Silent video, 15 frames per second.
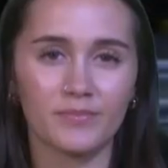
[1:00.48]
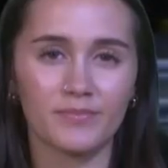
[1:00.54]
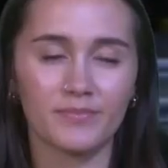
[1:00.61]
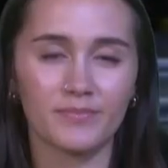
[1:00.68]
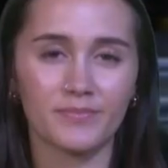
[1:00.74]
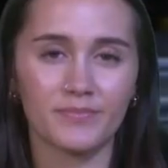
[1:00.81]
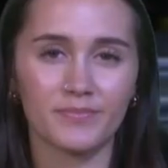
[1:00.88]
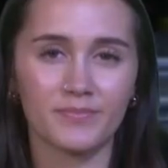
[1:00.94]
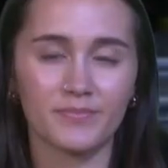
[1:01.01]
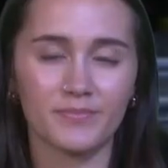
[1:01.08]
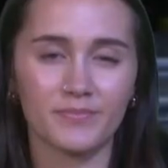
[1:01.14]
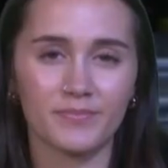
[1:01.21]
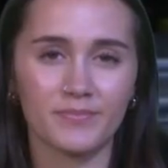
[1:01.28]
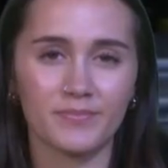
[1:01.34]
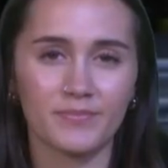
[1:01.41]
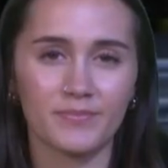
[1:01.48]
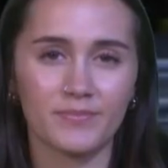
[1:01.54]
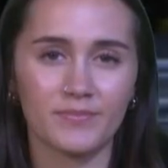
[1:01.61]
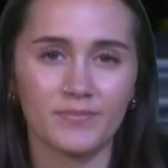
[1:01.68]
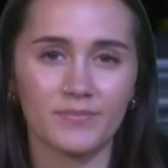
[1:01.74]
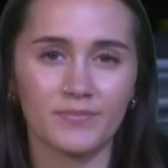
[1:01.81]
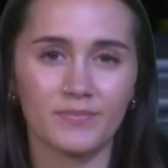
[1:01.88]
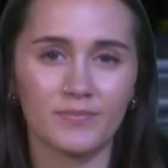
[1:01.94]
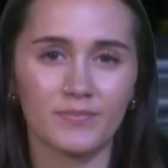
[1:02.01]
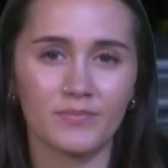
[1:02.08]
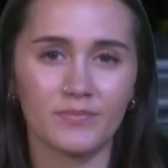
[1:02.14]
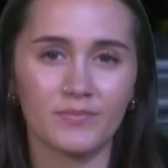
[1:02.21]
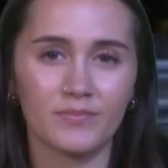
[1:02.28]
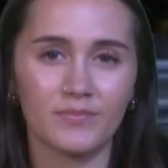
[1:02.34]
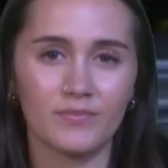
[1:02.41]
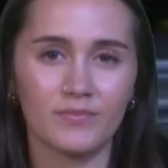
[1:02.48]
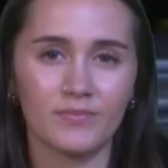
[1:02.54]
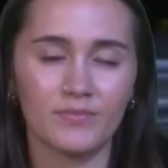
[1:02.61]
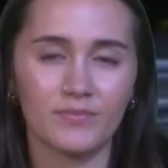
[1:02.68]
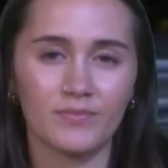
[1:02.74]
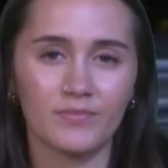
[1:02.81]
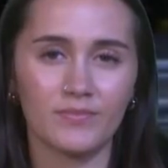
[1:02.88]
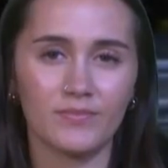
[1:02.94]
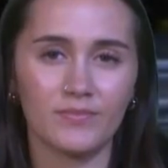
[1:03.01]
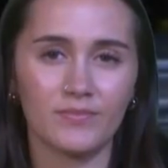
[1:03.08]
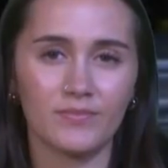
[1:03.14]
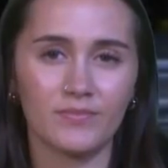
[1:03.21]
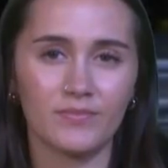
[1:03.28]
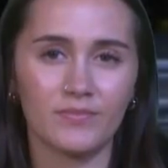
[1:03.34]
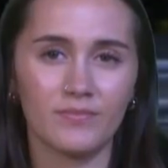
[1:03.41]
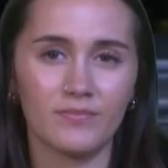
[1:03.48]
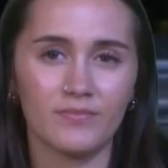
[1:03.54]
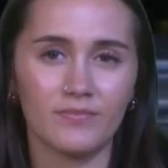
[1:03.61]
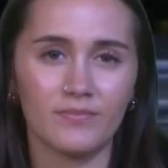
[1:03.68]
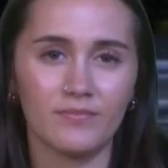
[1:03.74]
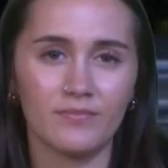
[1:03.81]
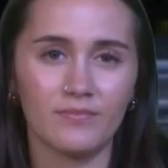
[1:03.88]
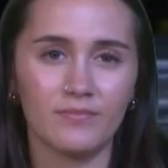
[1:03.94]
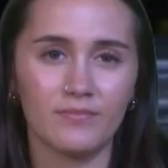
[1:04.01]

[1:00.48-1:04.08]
This person isn't speaking.